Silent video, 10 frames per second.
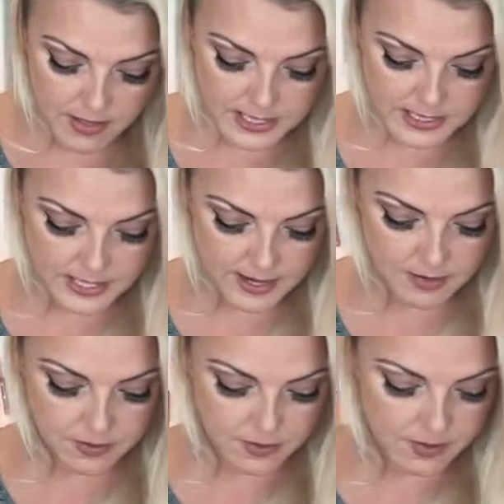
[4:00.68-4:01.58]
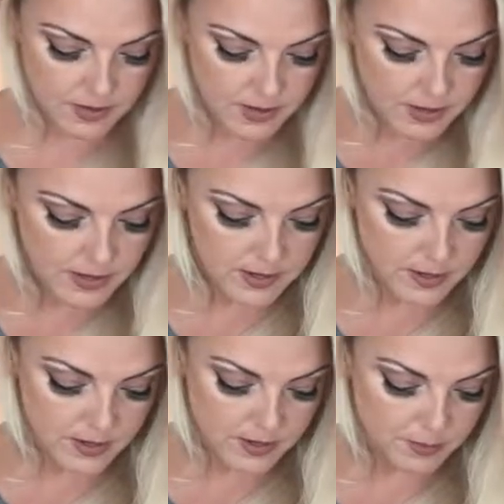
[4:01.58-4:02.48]
this down,
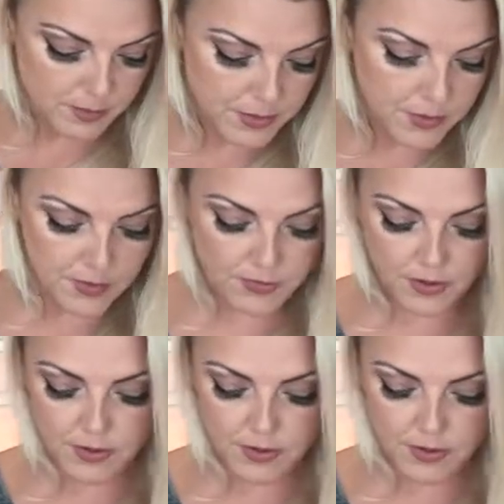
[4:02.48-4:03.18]
and beautiful